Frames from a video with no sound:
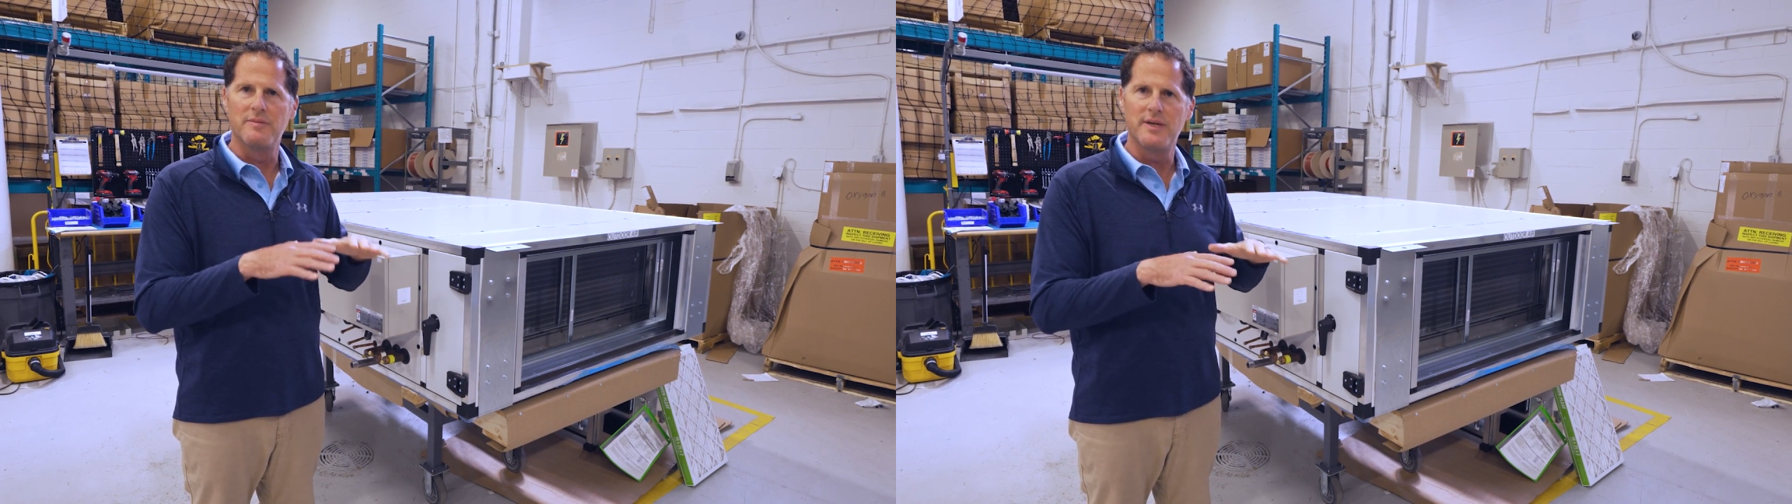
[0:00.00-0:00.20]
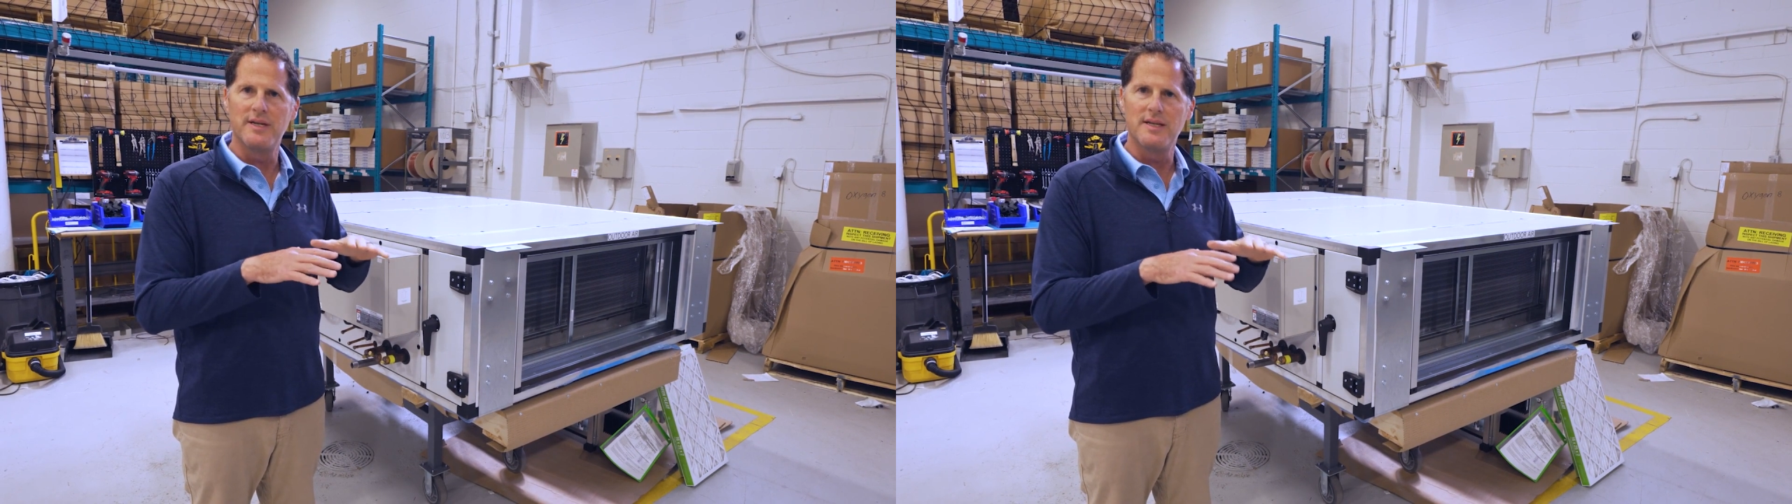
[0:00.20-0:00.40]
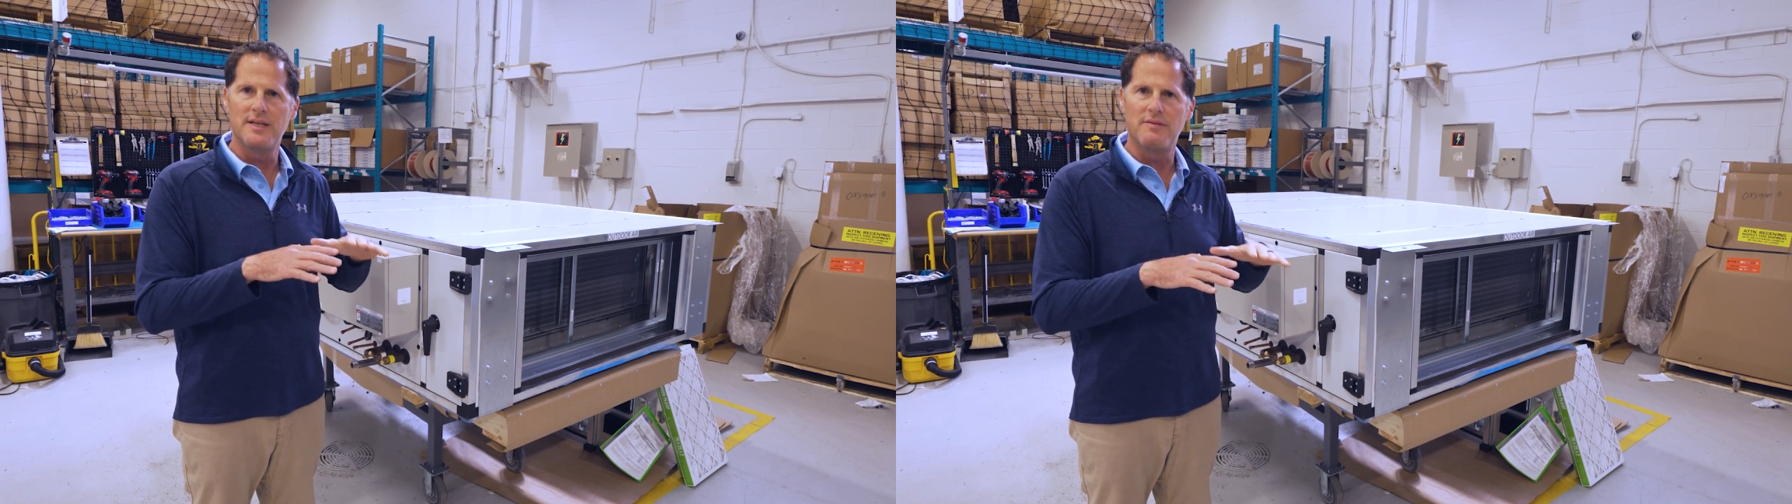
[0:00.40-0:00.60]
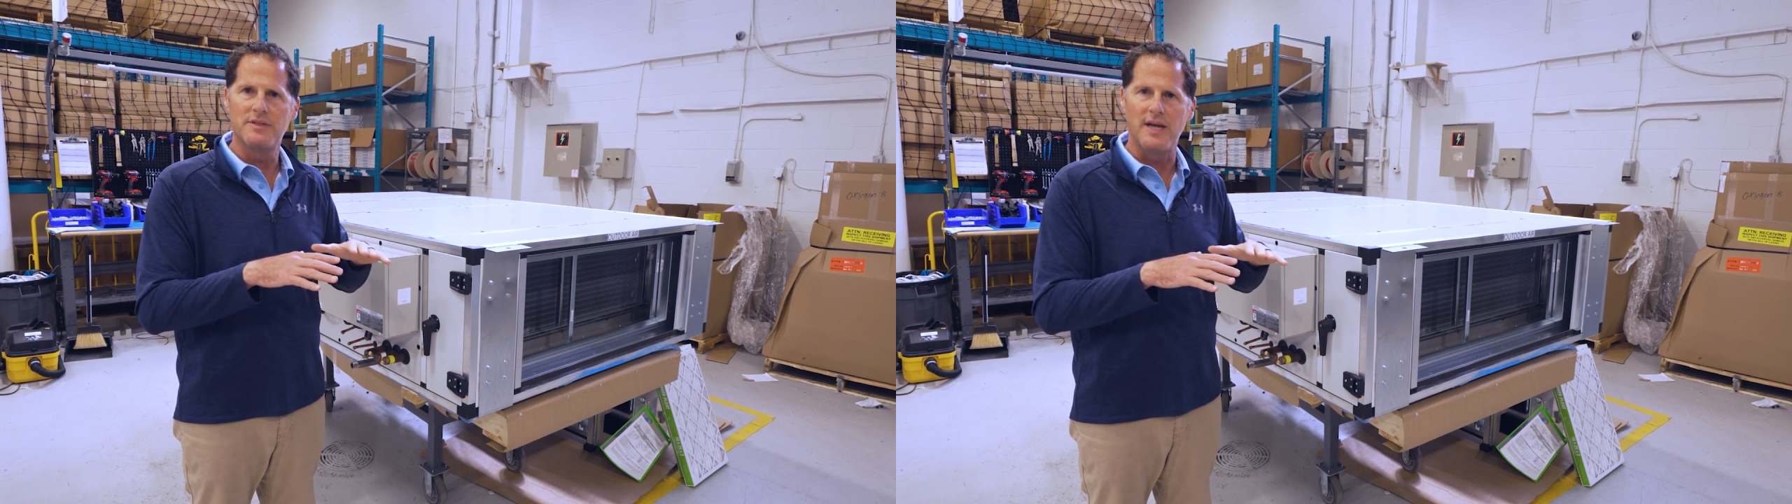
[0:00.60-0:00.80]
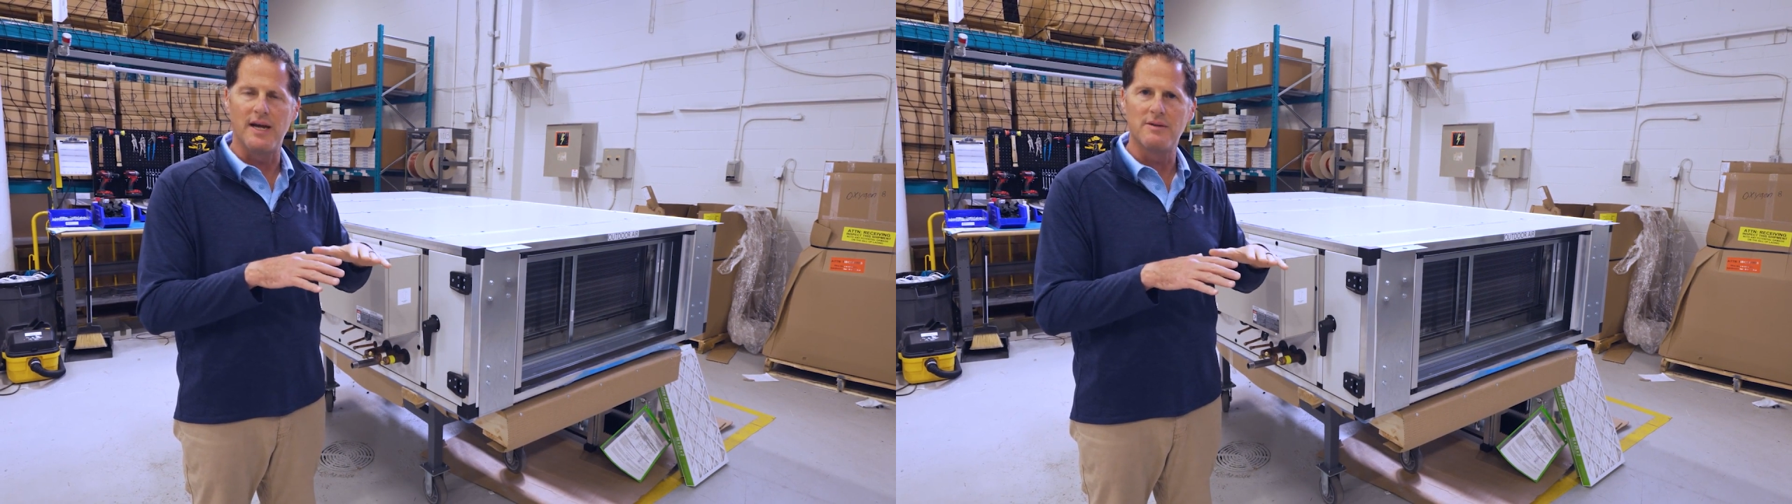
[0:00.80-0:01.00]
humidity level
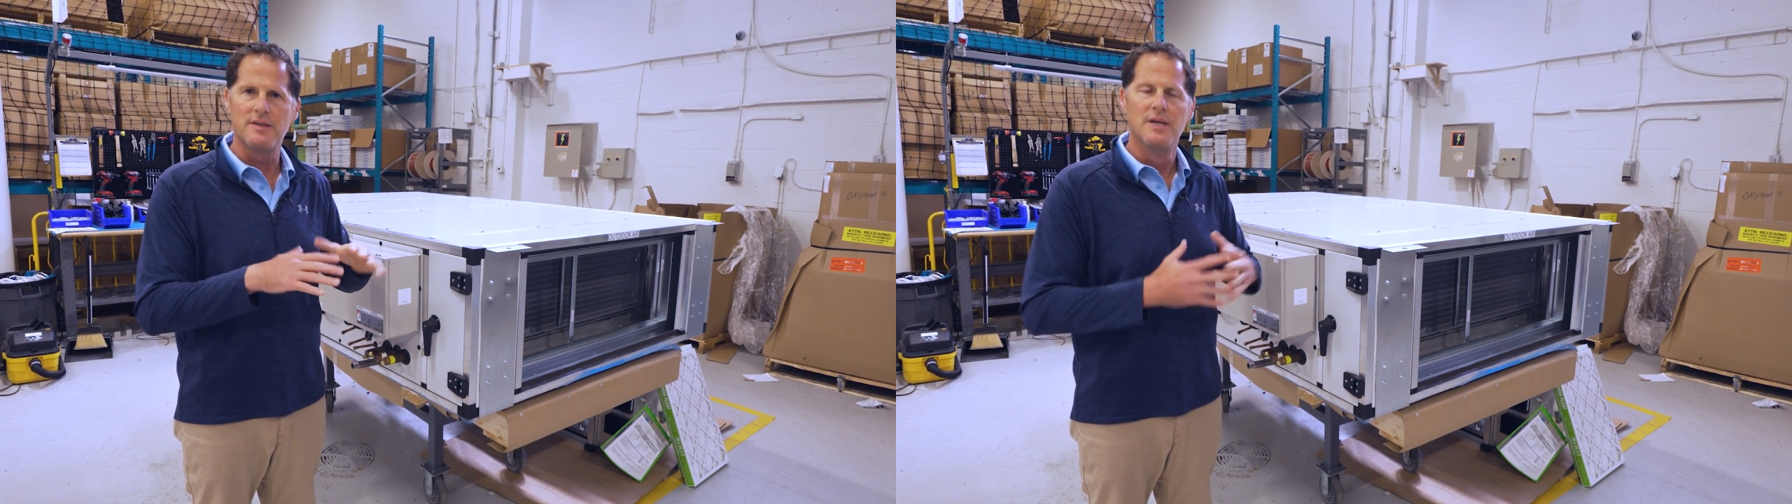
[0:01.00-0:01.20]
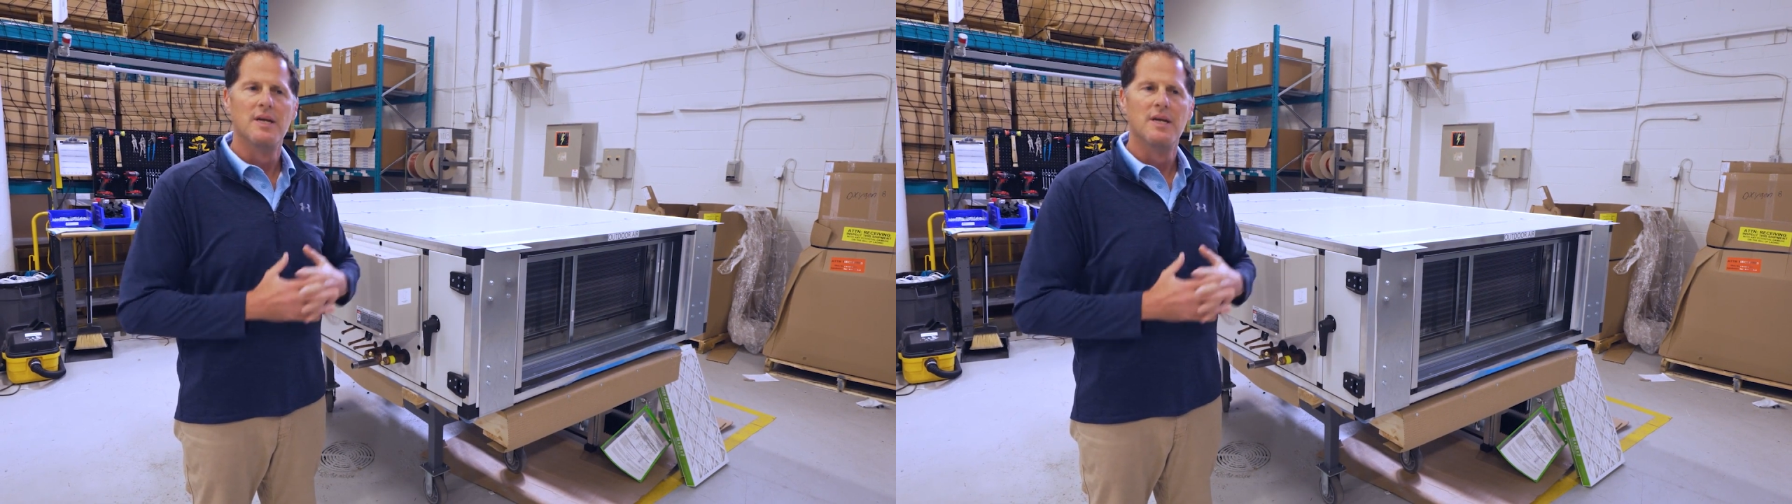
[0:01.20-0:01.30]
down.